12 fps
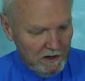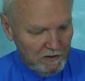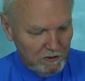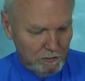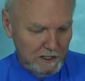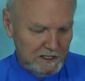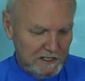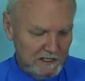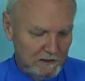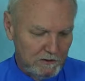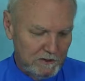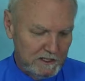The blessed
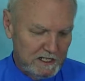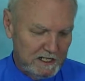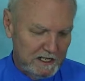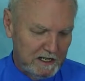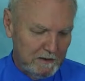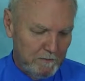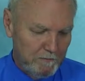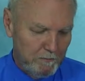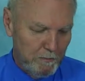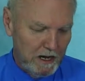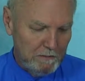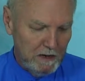Lord said,
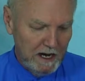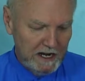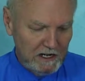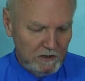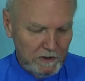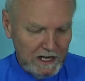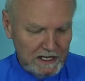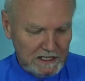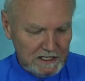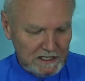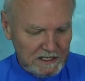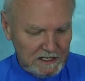by my
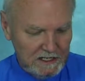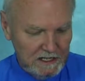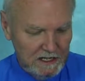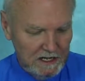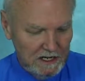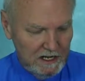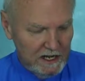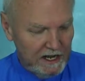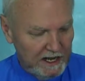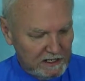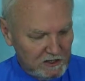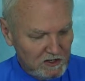grace,
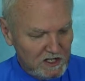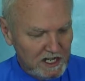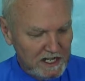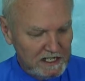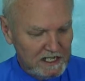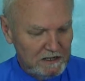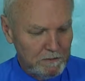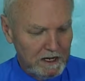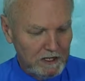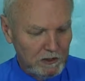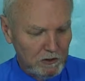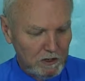exercising
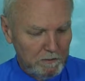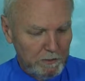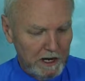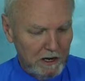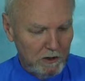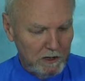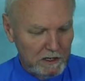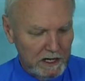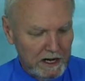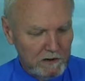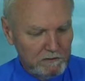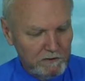my yoga power,
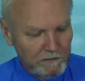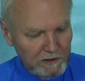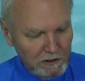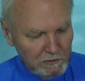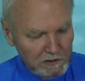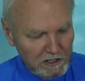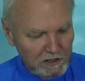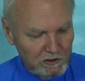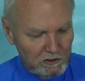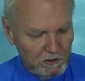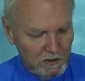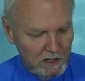I reveal to
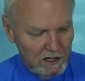you,